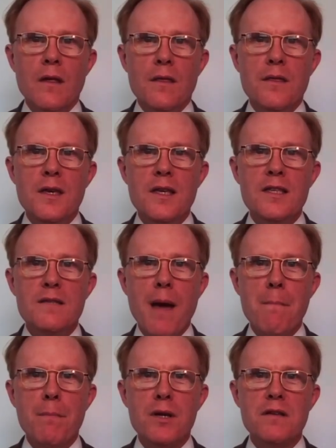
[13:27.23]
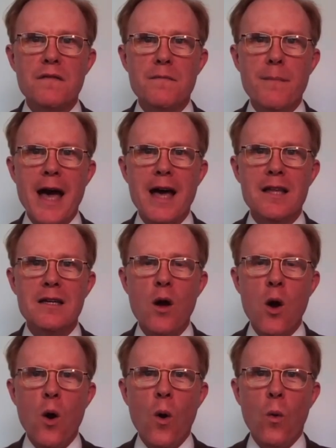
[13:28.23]
These members of man
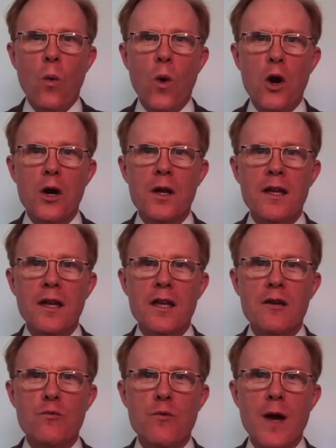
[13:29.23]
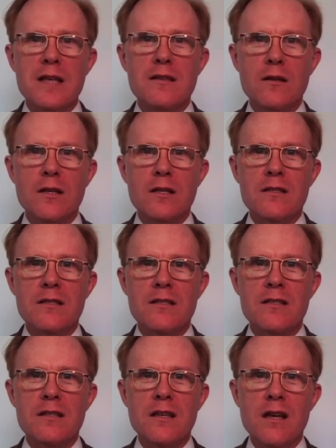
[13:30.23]
work in resonance
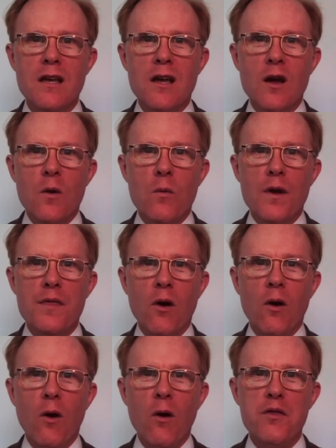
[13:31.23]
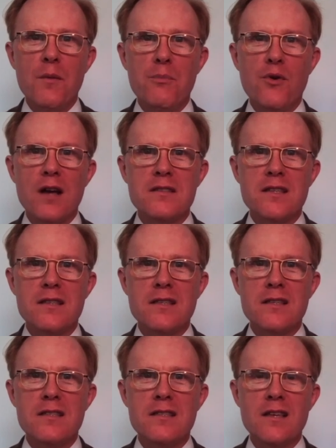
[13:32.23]
with all the
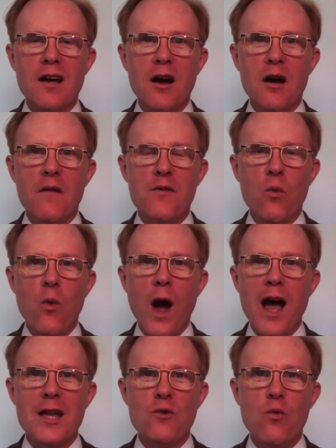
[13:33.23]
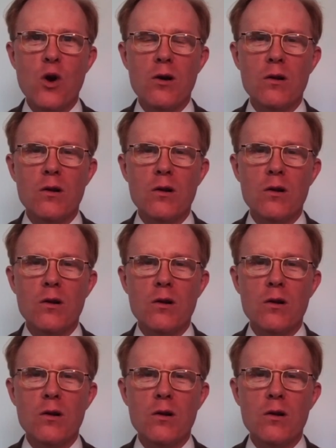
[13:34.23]
processes of the wide world,